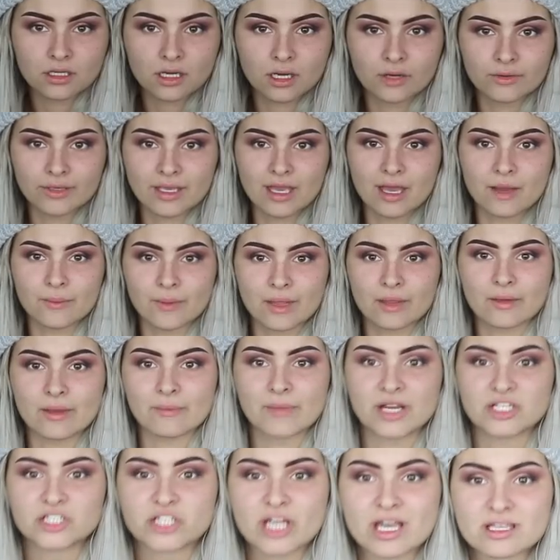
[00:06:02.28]
Oh yeah, by the way,
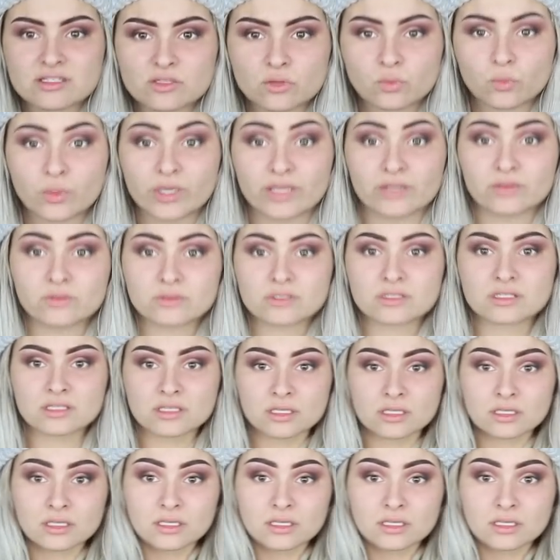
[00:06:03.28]
my chair's on wheels.